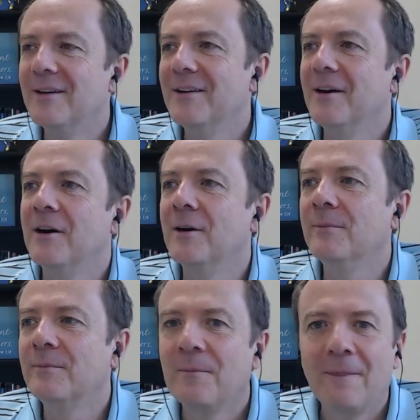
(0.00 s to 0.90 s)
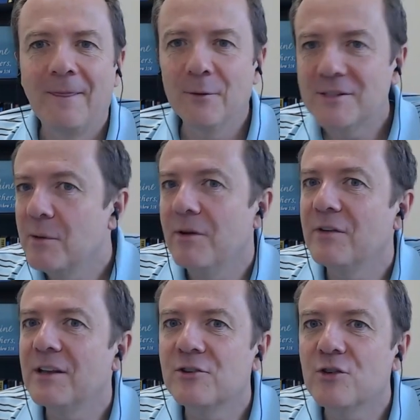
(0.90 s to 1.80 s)
Um, The only time I ever
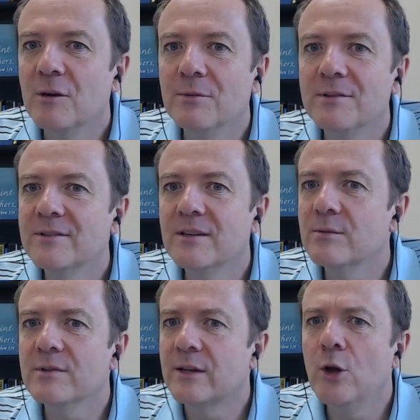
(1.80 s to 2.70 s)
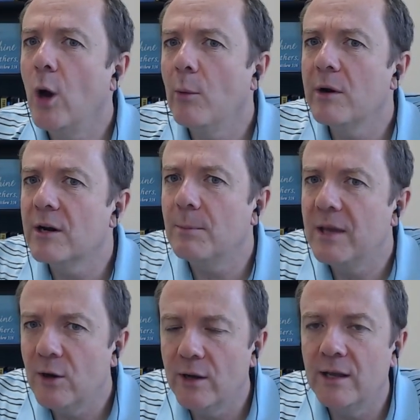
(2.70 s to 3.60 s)
get in trouble is like someone's like, no, I wanted a
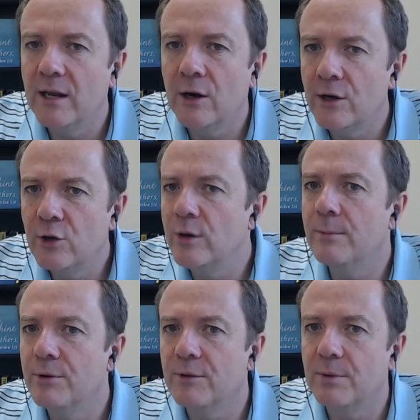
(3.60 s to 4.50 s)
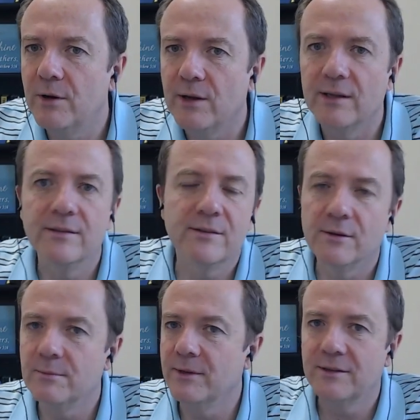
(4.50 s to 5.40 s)
period here and you didn't put the period. So
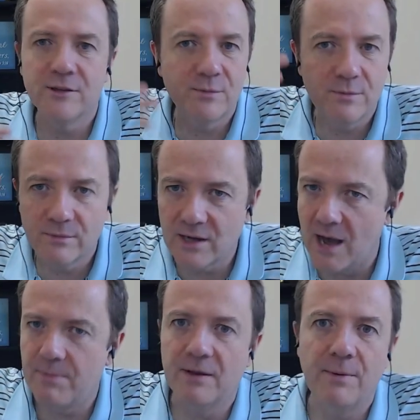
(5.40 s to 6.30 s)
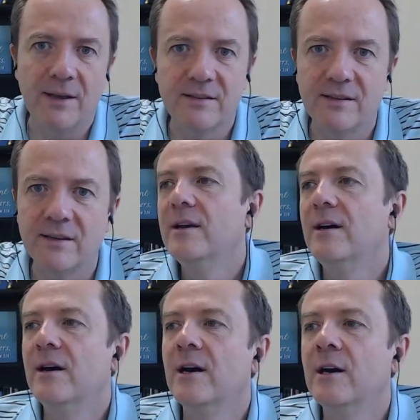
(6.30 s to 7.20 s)
I'm like, just copy and paste it.
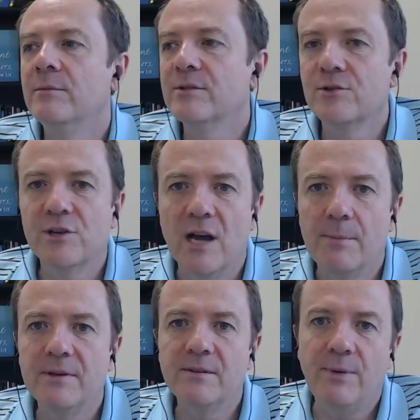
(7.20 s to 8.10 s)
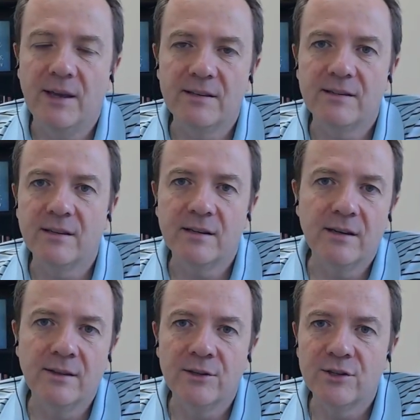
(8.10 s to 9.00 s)
Um, so she copies and pastes it
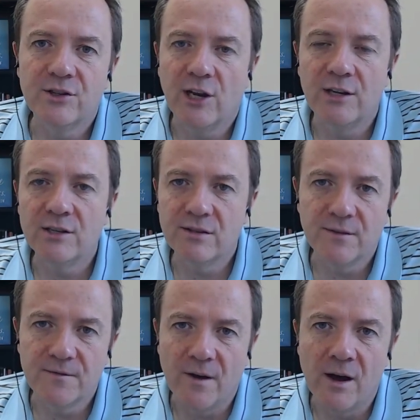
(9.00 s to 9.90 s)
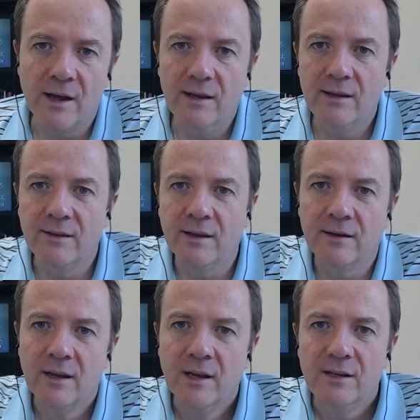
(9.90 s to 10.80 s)
and then just changes the font and then
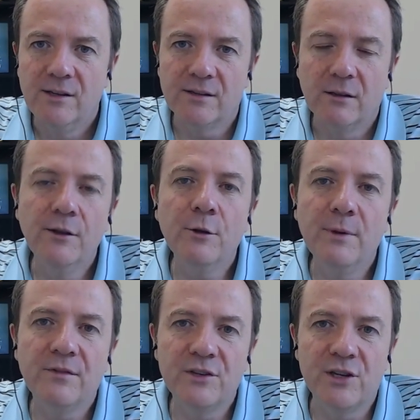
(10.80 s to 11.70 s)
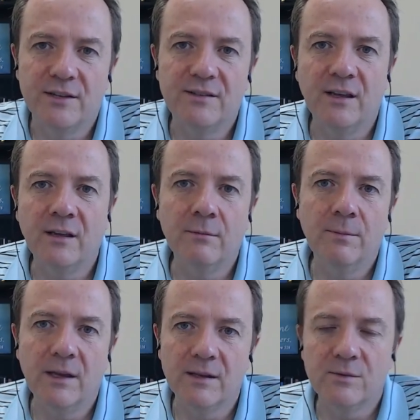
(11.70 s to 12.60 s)
does a little bit of adjusting
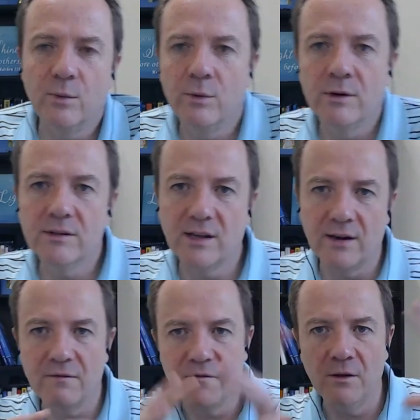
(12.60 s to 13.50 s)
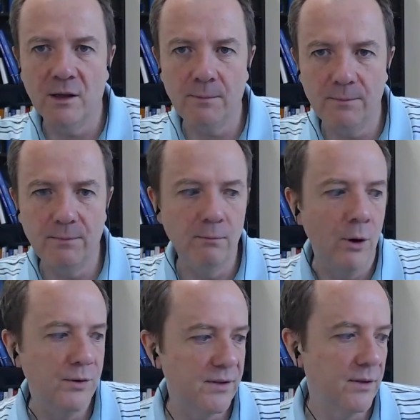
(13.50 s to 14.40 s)
because we want it to kind of fill up
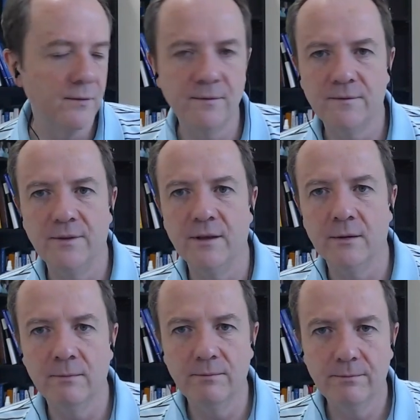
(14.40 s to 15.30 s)
most of the